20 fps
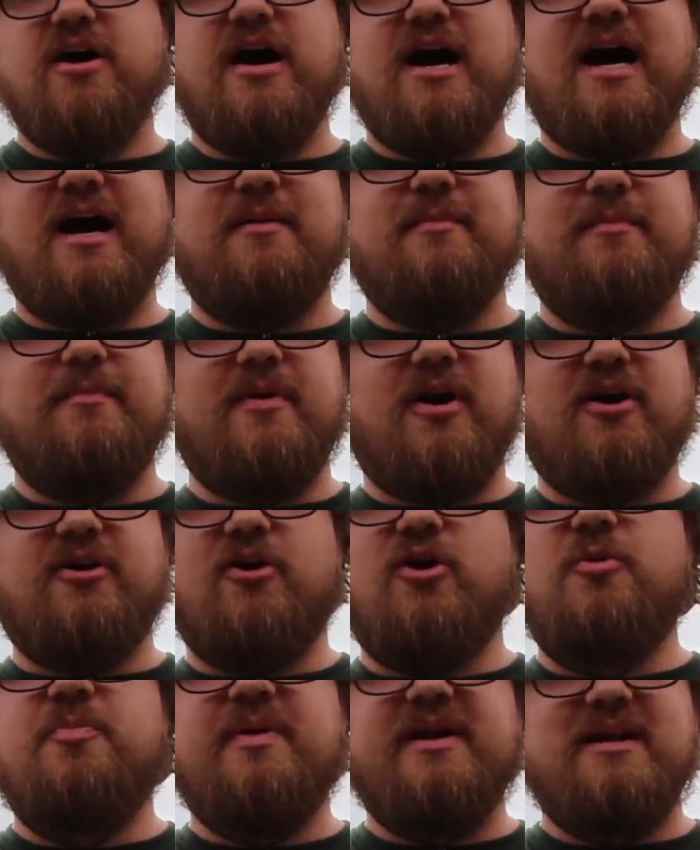
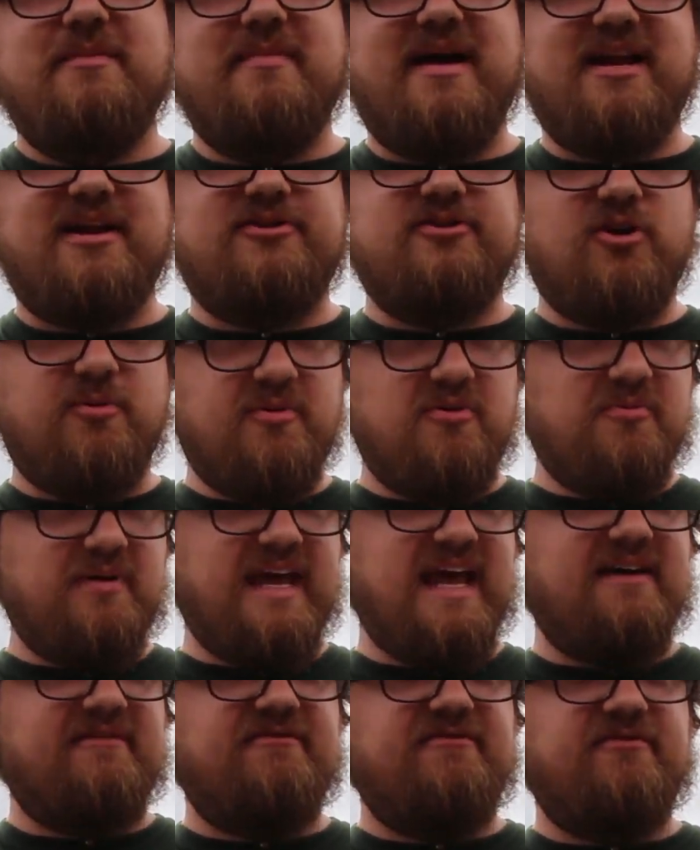are open in Manitoba.
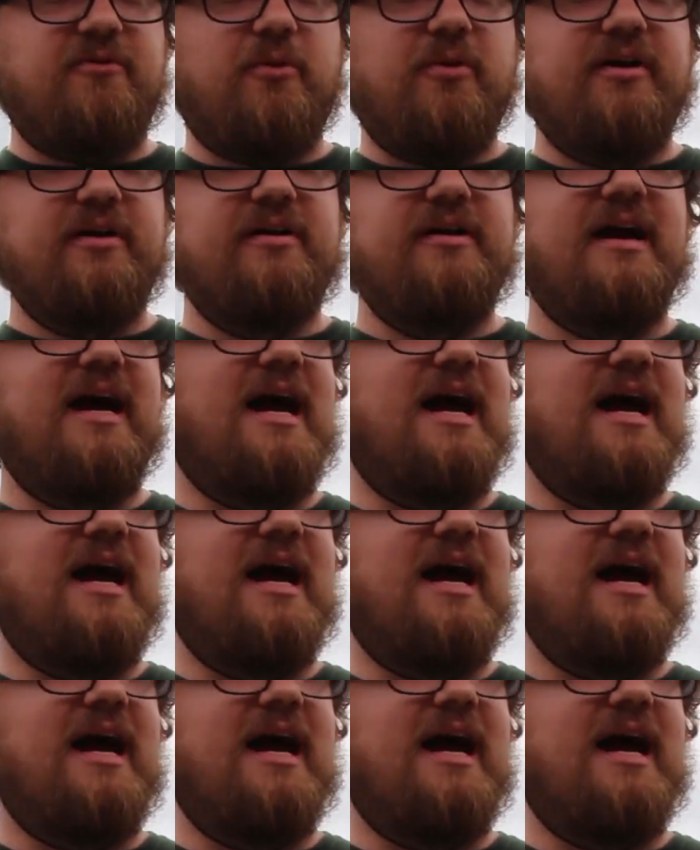We have 4.